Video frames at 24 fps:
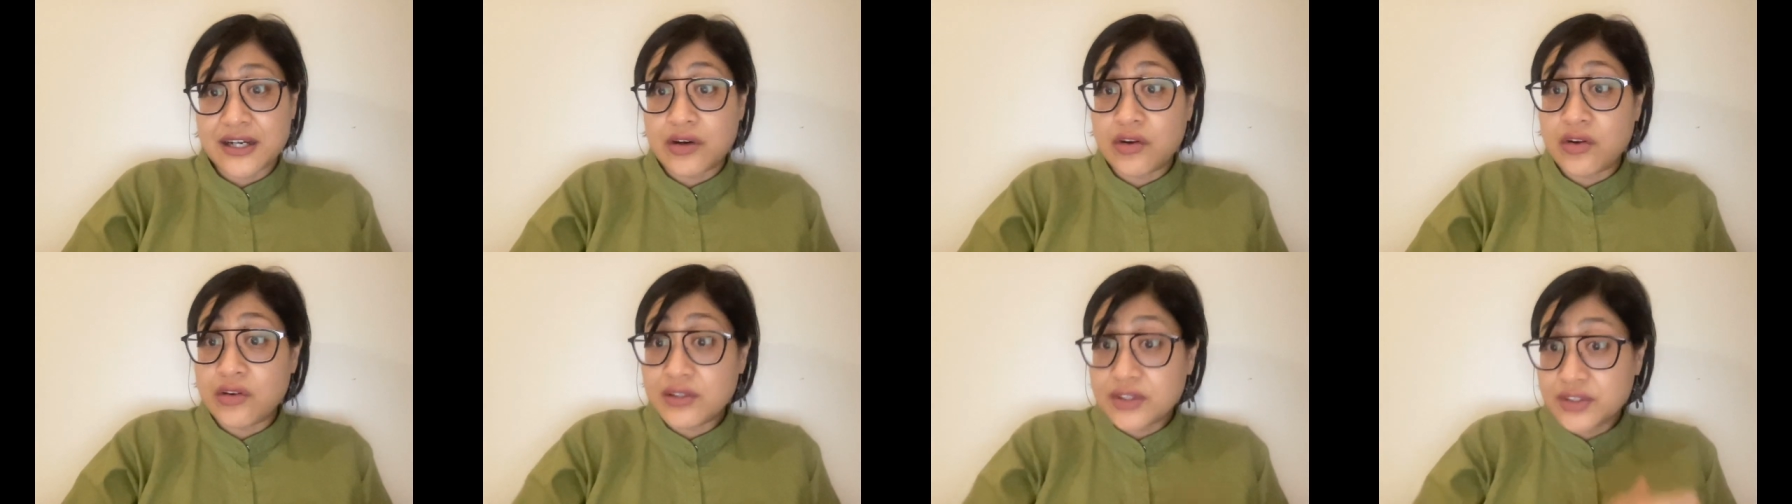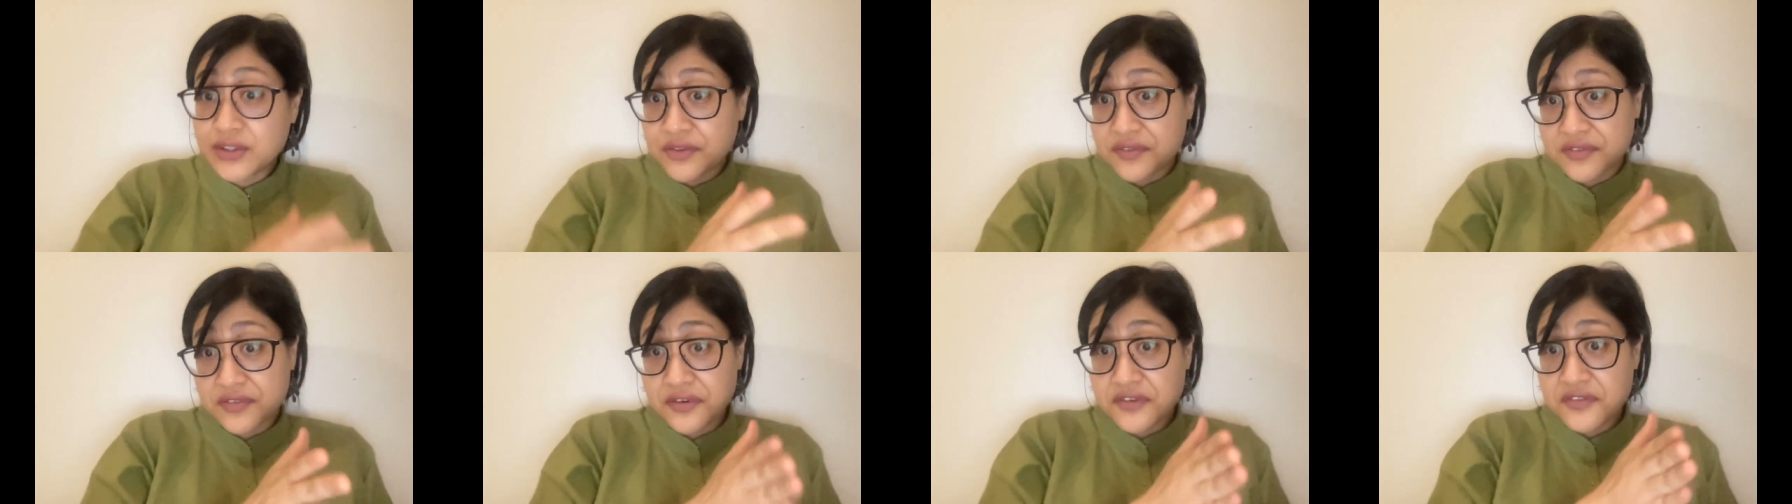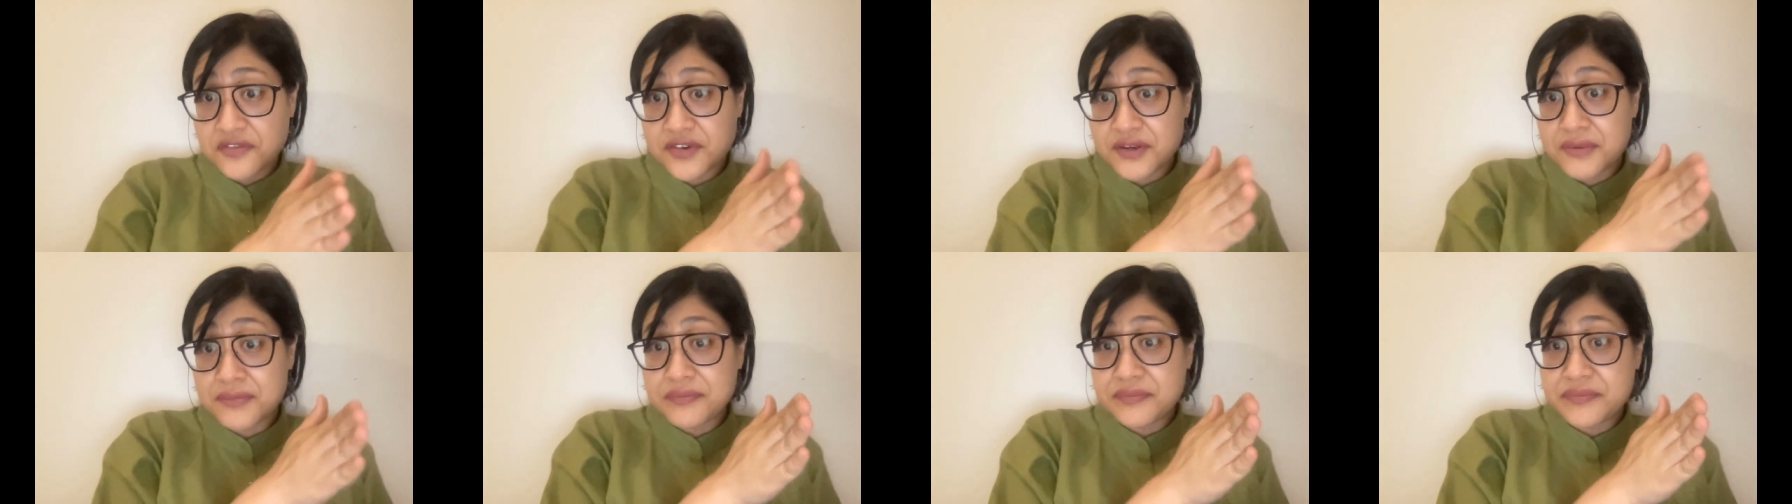a holdover
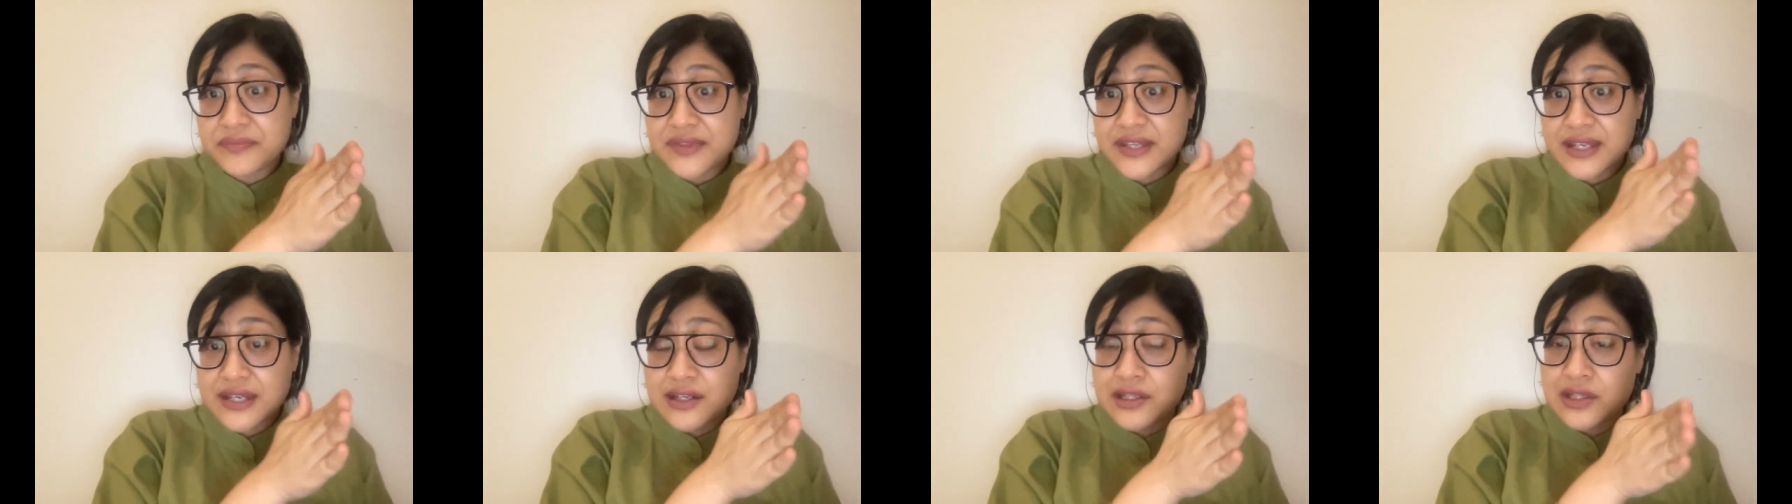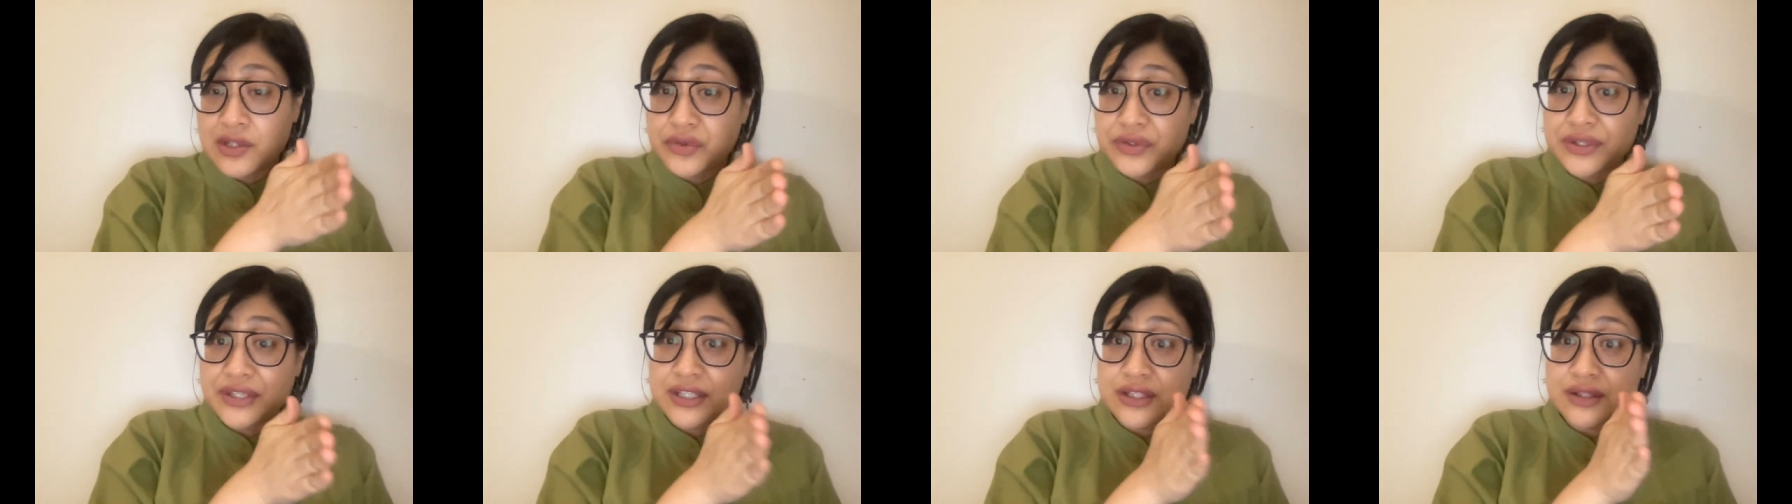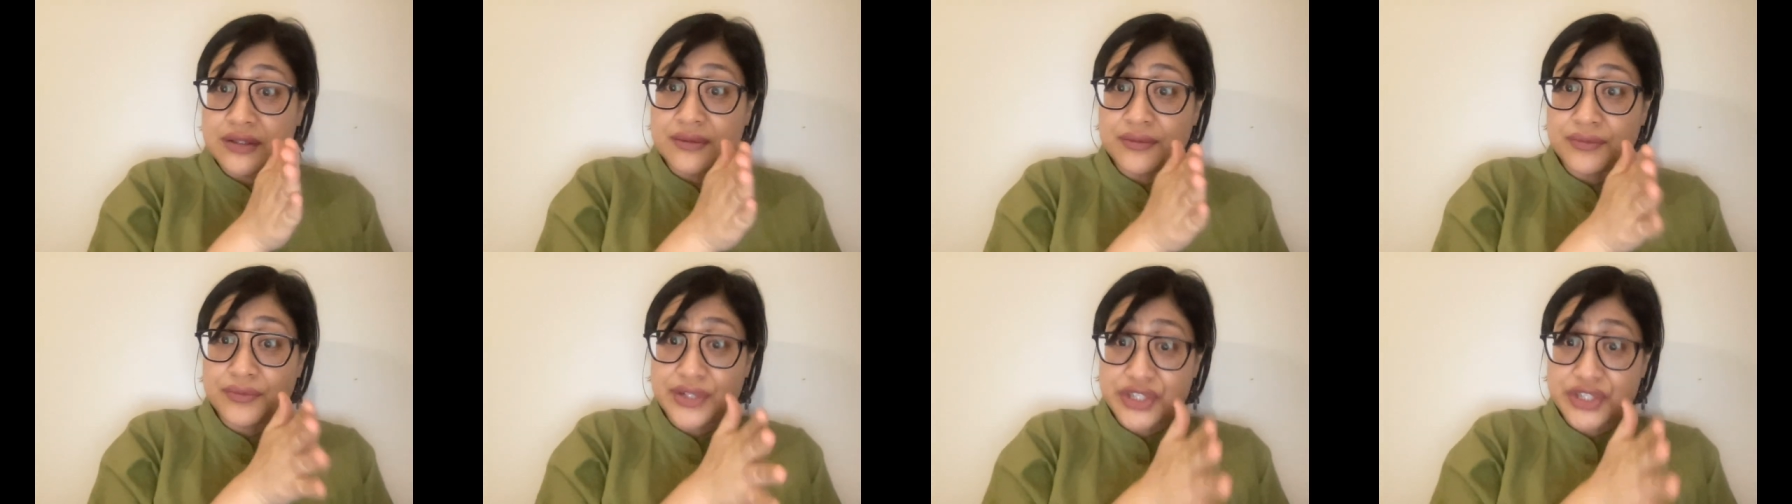from the colonial